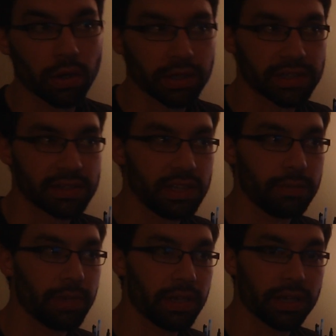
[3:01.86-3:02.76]
long his
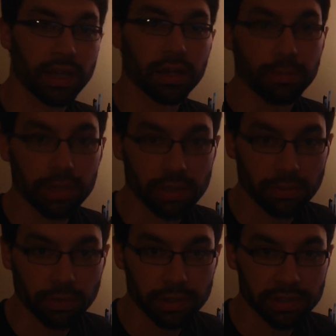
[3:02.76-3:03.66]
knee bend
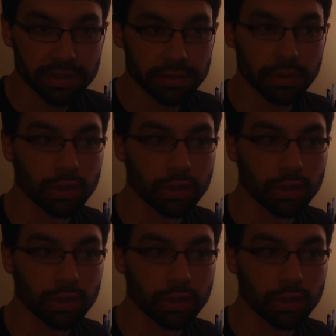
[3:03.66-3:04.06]
animation was,